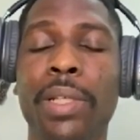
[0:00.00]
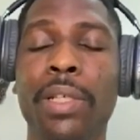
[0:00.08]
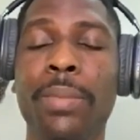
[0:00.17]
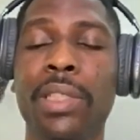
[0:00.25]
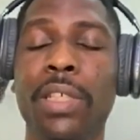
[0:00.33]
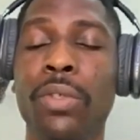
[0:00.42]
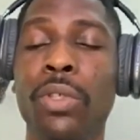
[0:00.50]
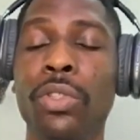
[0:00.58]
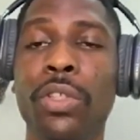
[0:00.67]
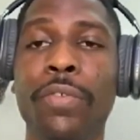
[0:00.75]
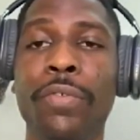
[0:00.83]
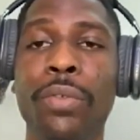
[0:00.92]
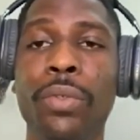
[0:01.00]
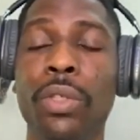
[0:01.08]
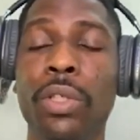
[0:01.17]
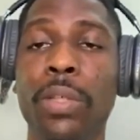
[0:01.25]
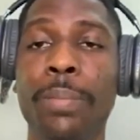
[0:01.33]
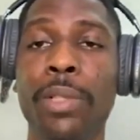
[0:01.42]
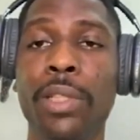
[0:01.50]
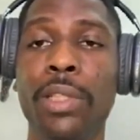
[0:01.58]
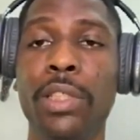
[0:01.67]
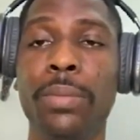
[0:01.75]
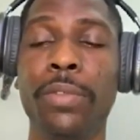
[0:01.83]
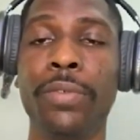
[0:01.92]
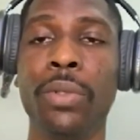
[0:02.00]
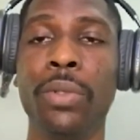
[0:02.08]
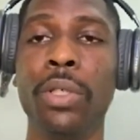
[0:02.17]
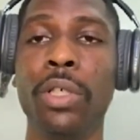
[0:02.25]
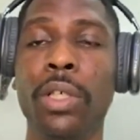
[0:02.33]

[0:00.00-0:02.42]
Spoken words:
might have gone to a few other places before